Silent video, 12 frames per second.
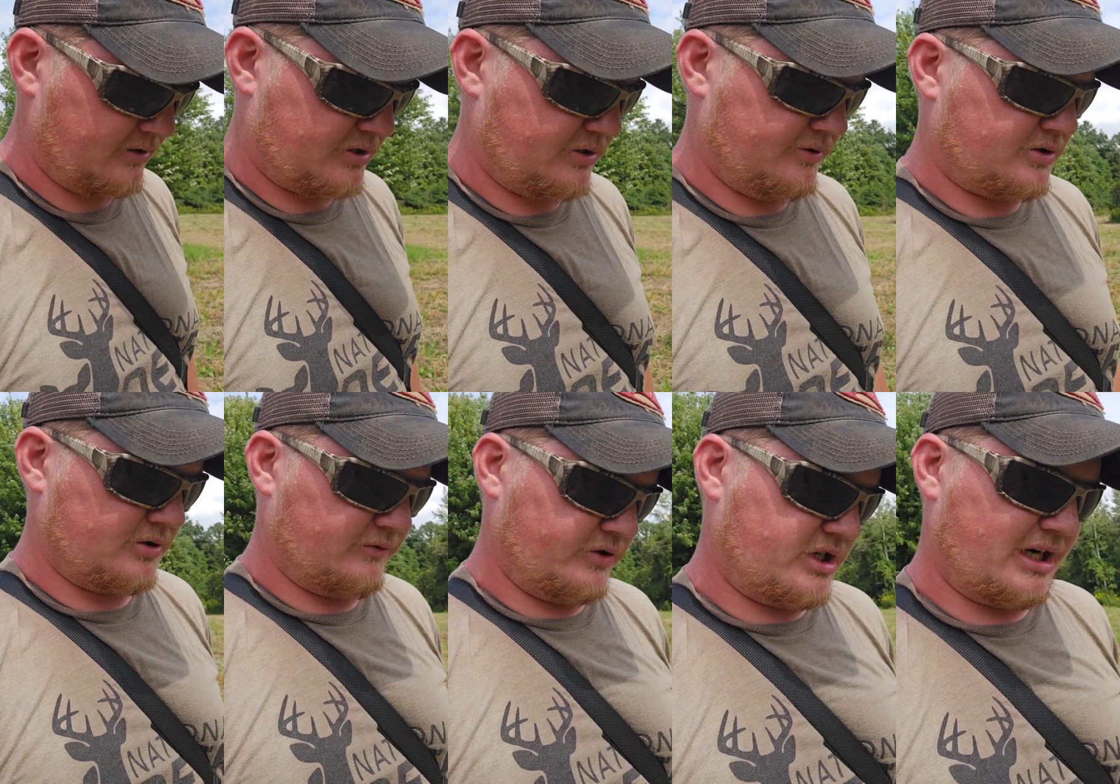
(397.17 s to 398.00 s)
or two, so
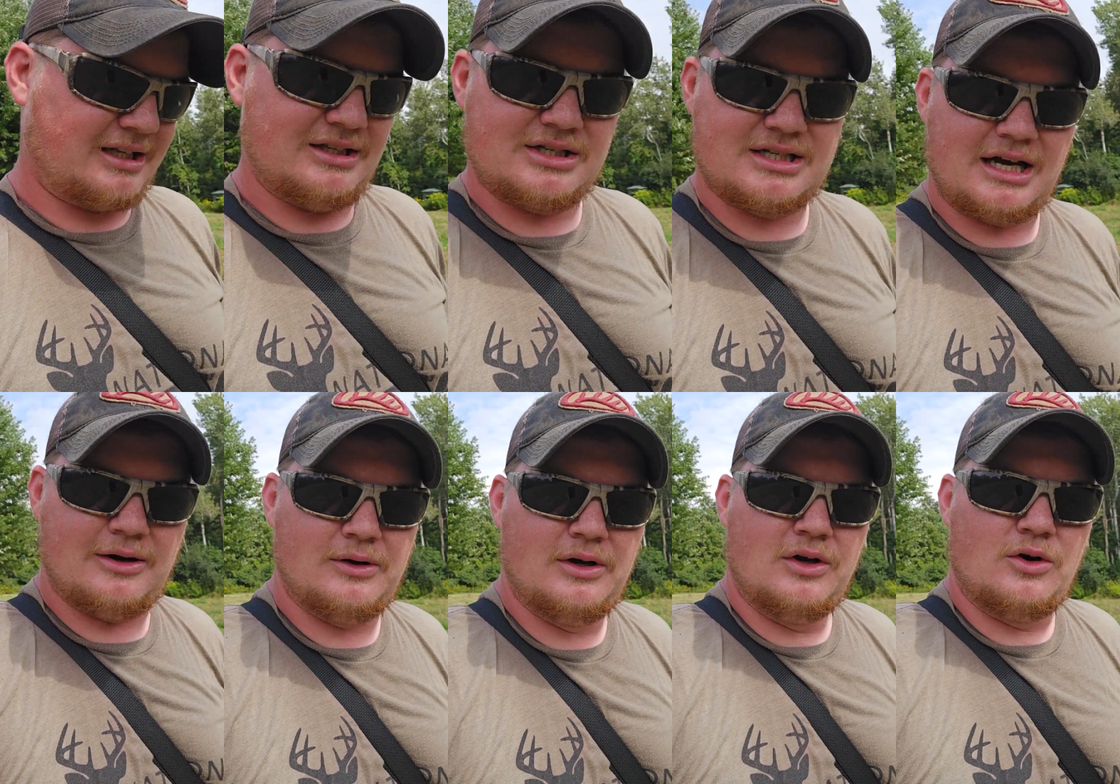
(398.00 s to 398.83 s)
if you're checking this
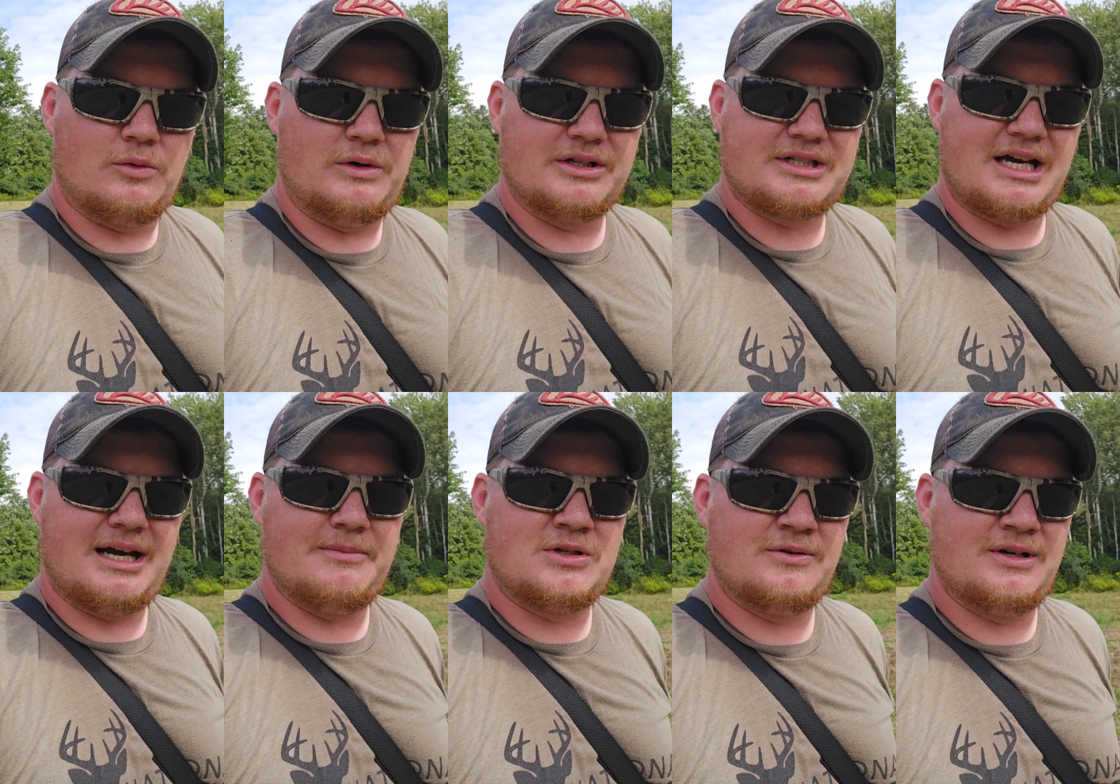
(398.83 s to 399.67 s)
out real
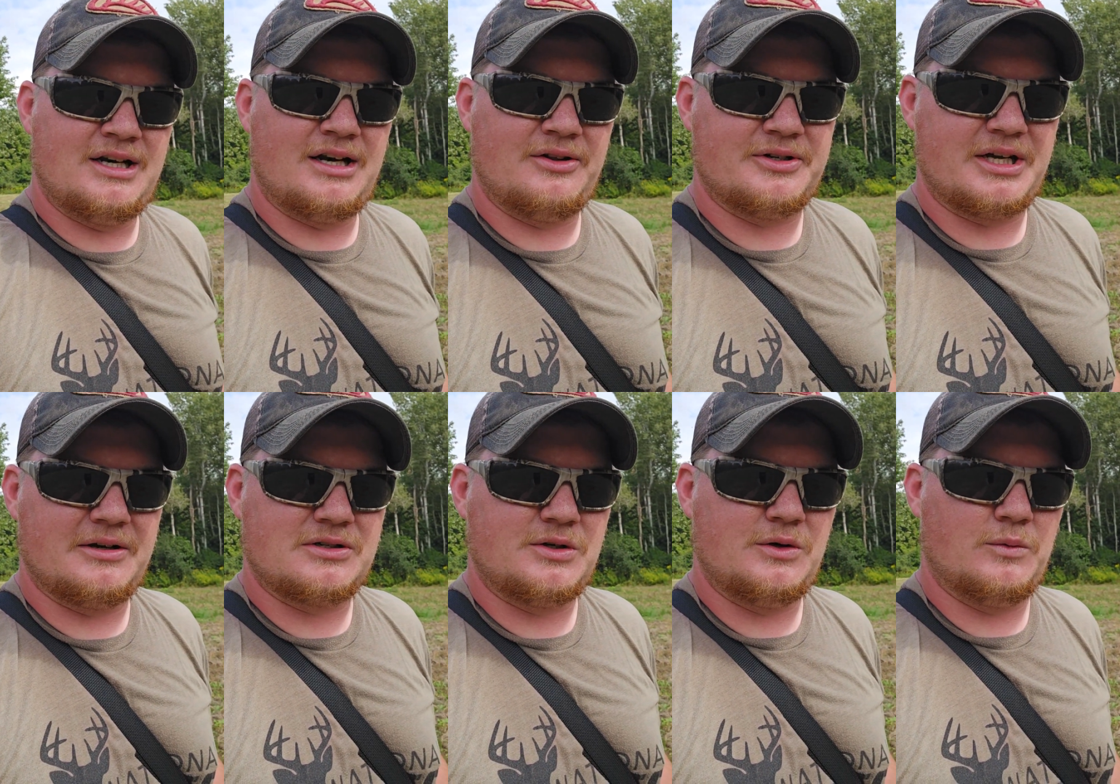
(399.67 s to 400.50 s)
time, tune in another day
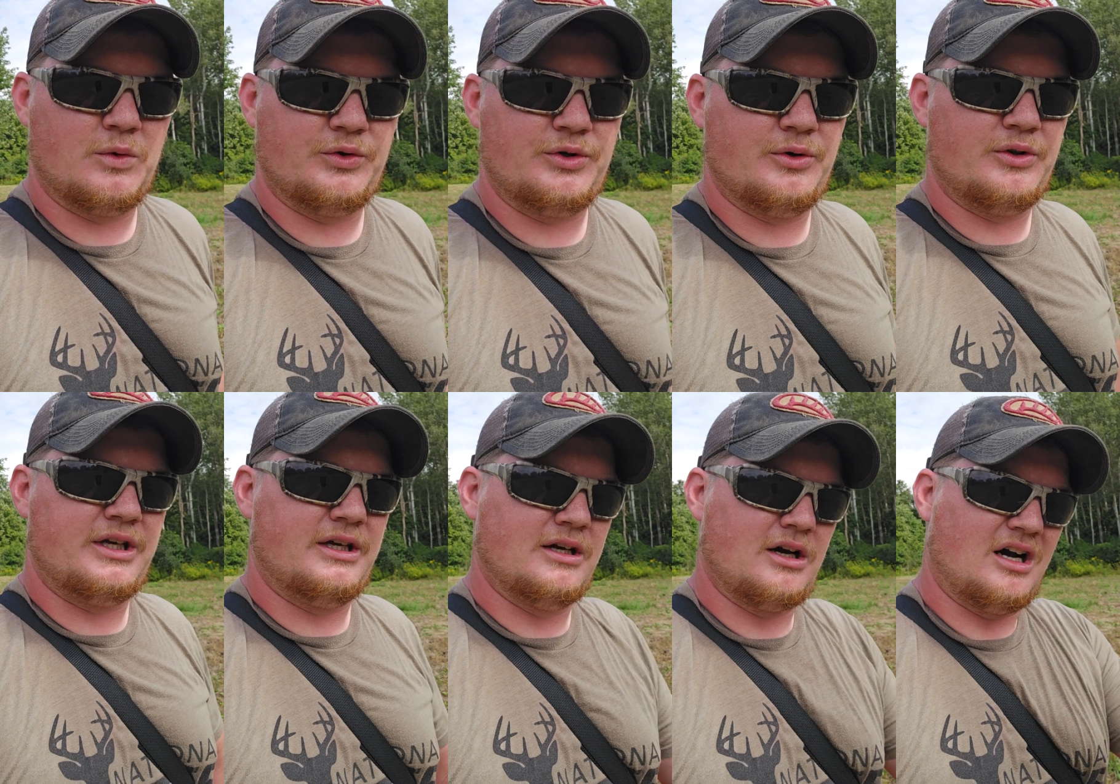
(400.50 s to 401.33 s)
or two and we'll do
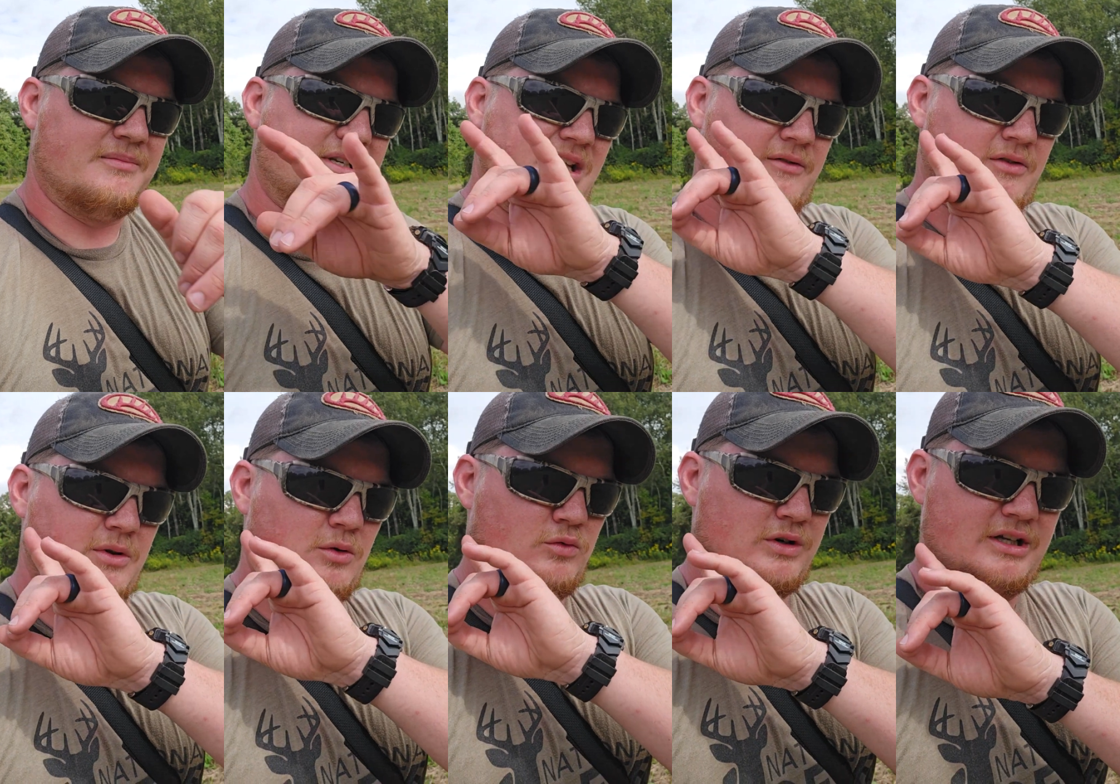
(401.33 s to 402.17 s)
the update from
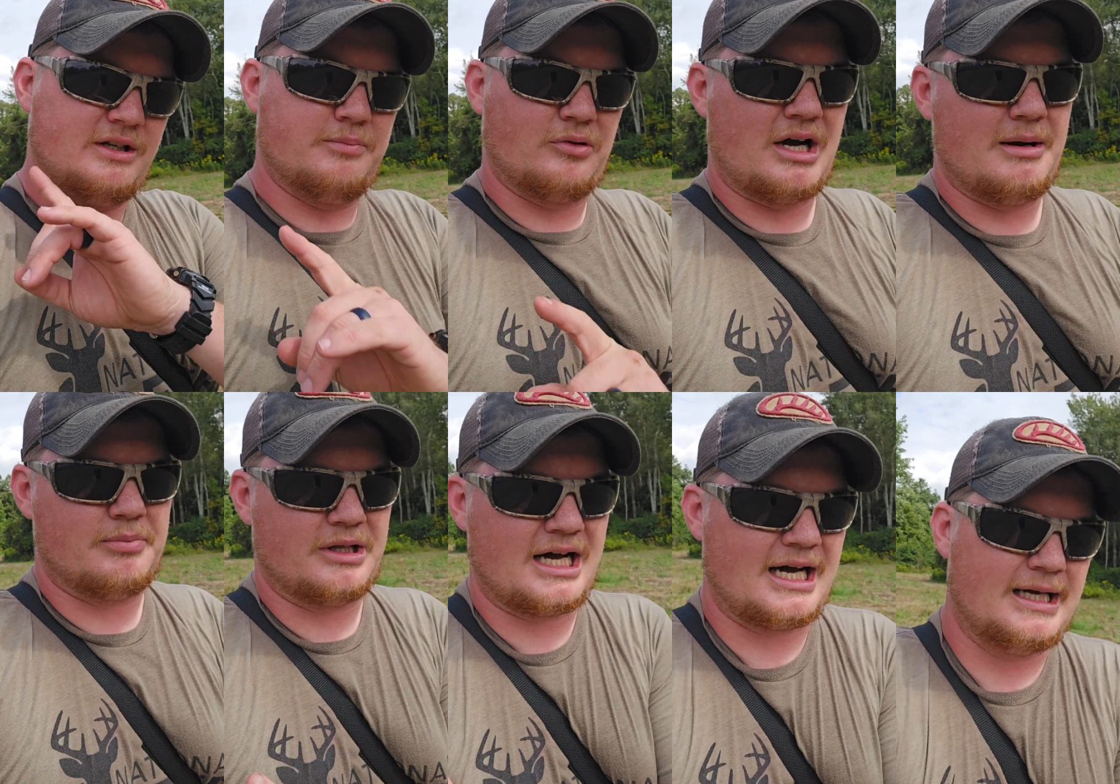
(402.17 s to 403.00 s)
the really prime
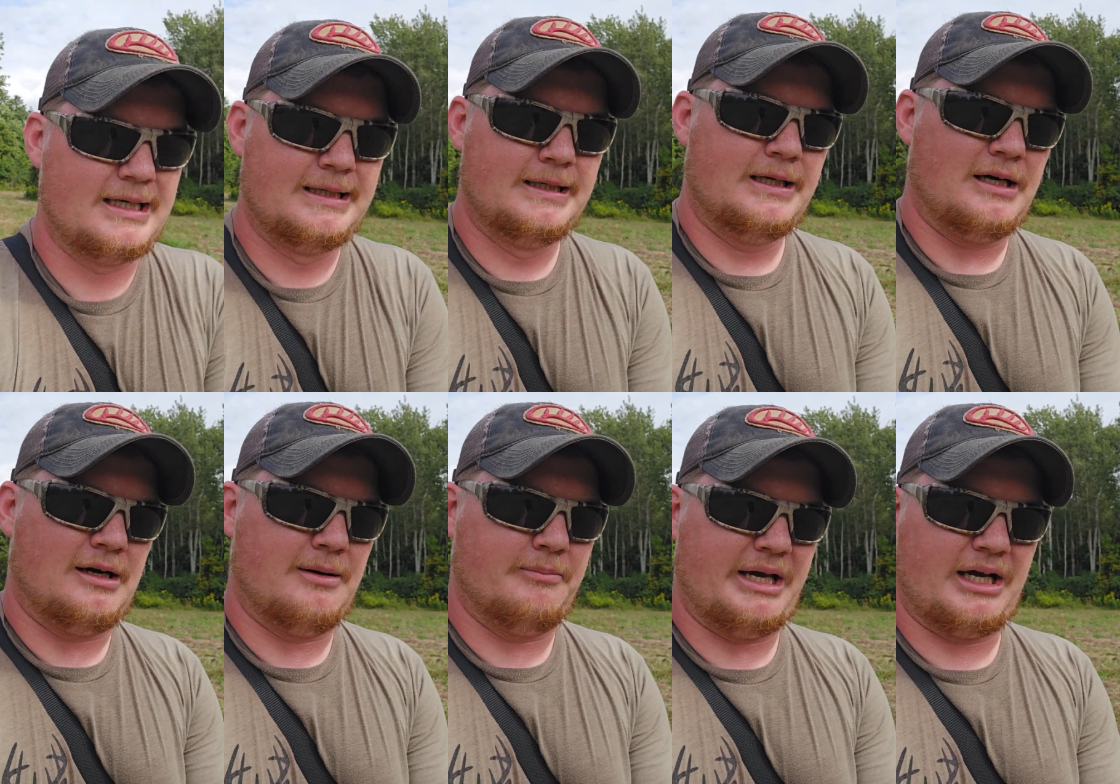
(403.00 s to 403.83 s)
plot
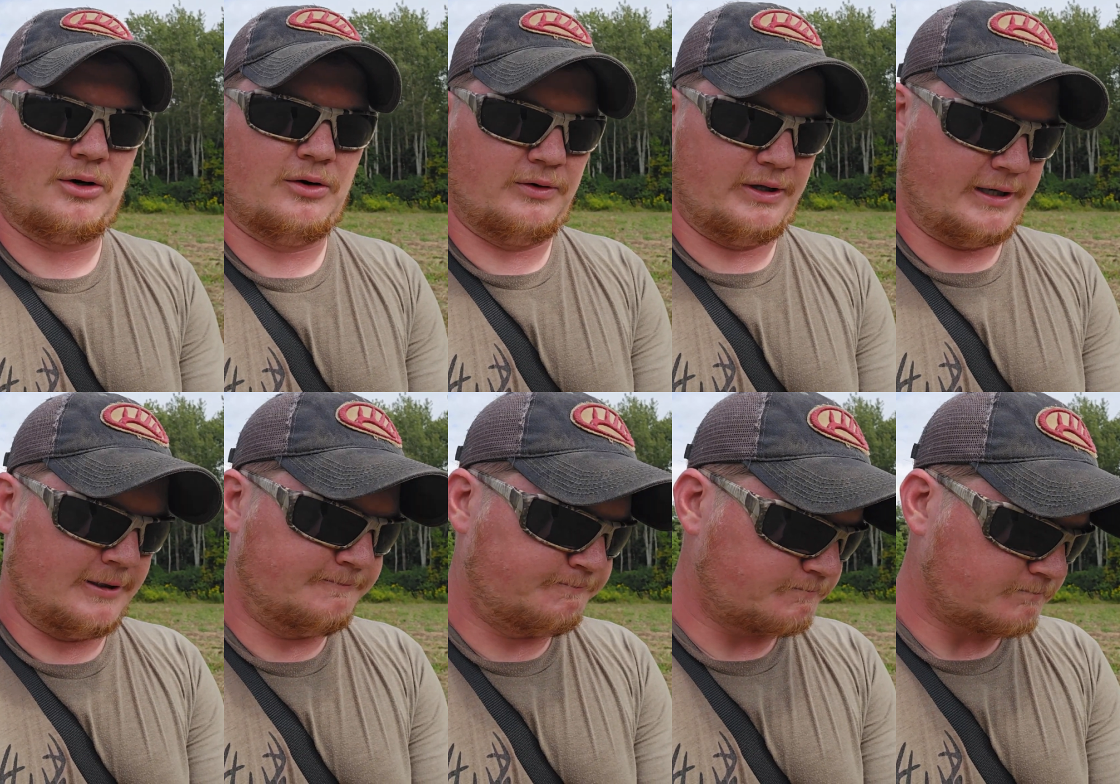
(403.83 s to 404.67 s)
back over there.